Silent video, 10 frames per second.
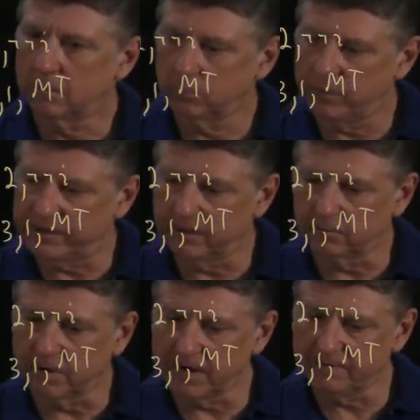we can
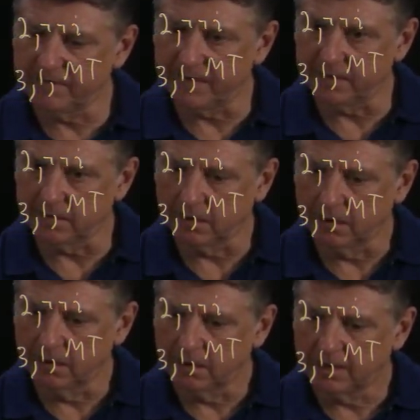arrive there
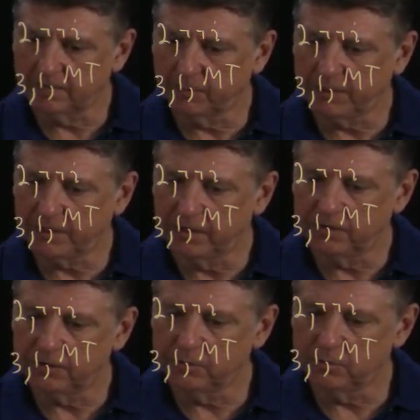if we
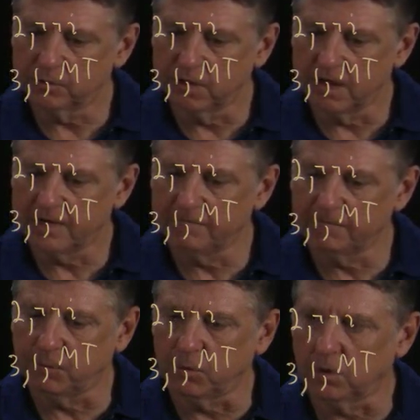use line
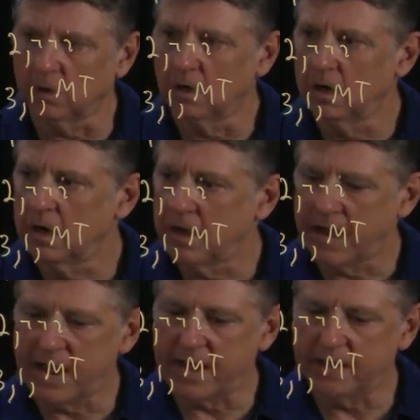4
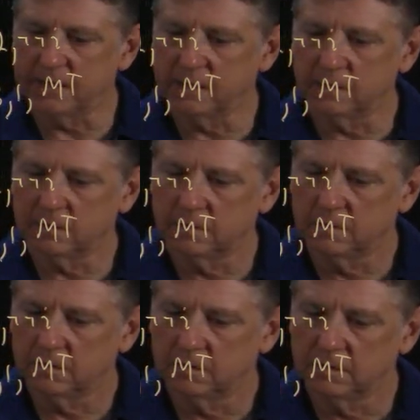and
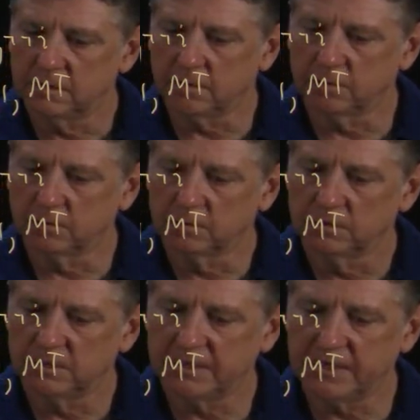double
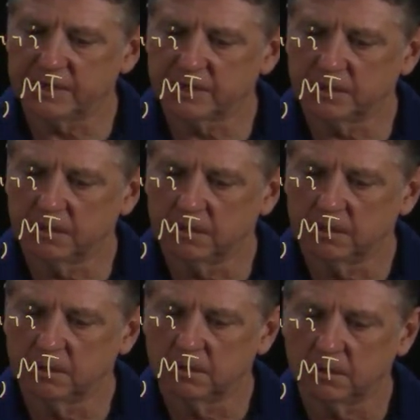negation
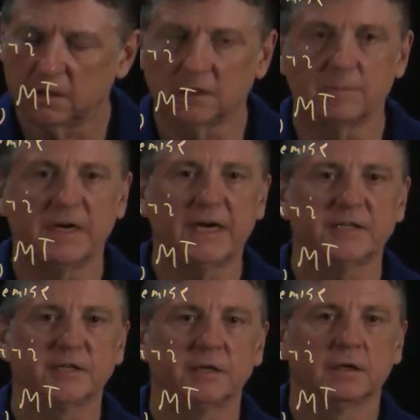
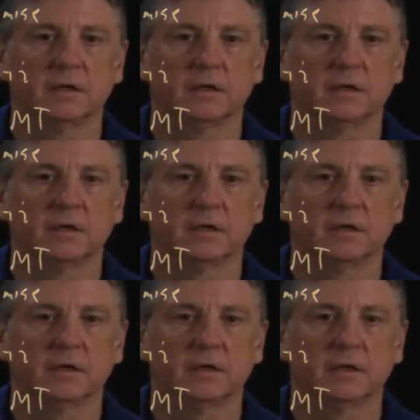elimination.